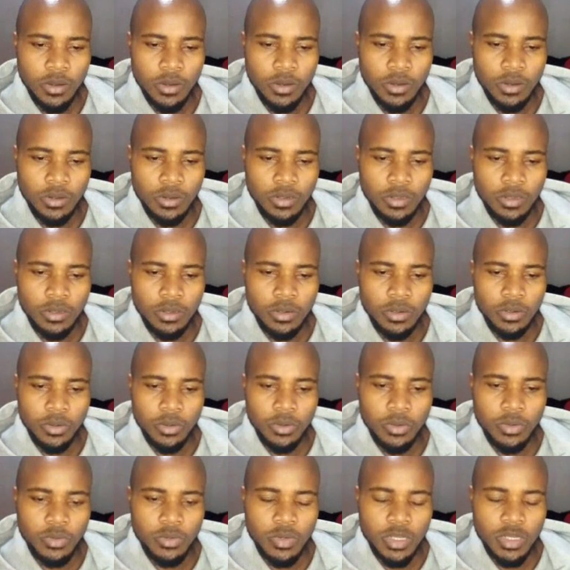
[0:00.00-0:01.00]
on
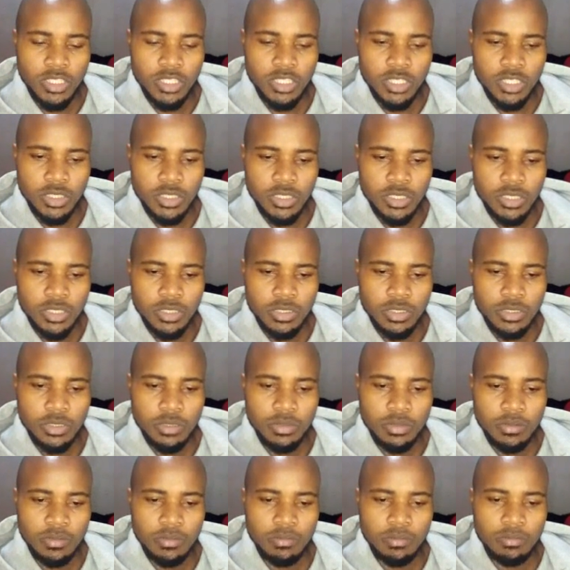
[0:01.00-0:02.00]
or you can just
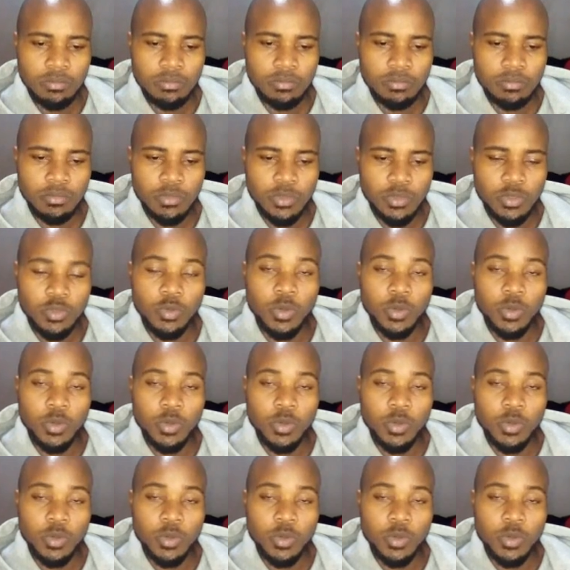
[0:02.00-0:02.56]
do